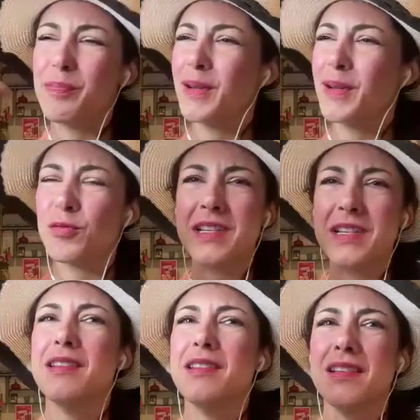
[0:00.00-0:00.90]
3 sticks
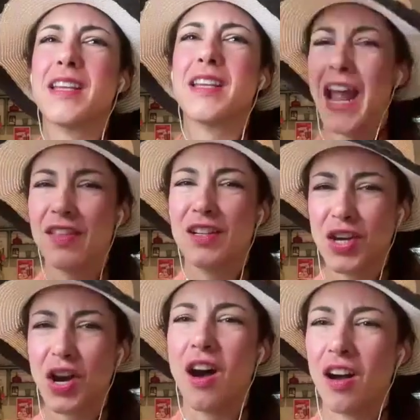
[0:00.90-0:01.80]
like that and idea. The
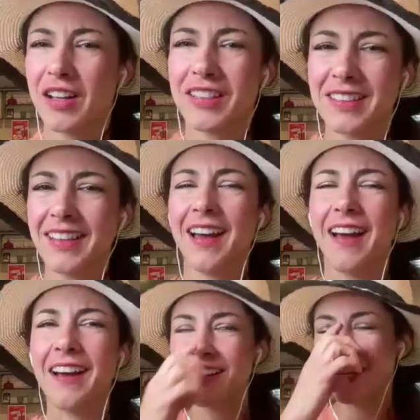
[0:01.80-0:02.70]
dog. Yeah.